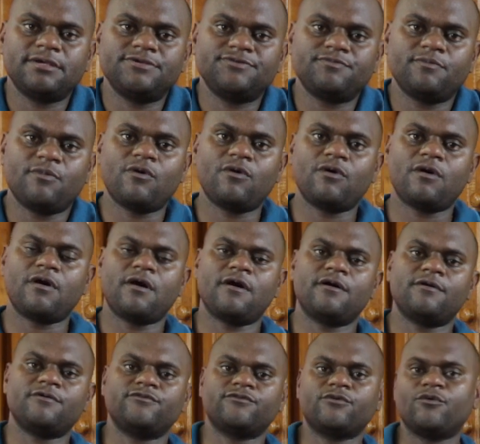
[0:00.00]
is more
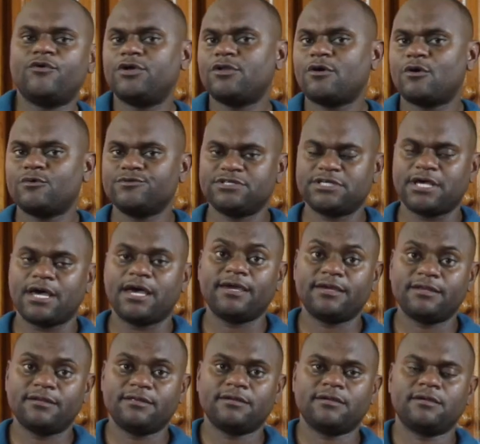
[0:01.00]
of going
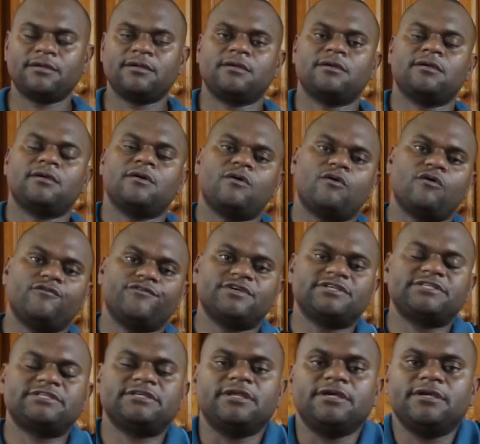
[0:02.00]
outside,
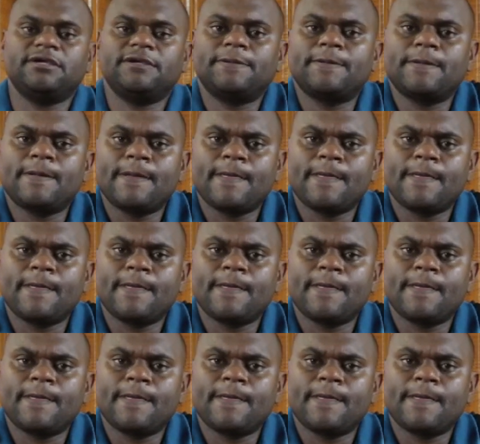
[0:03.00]
obviously,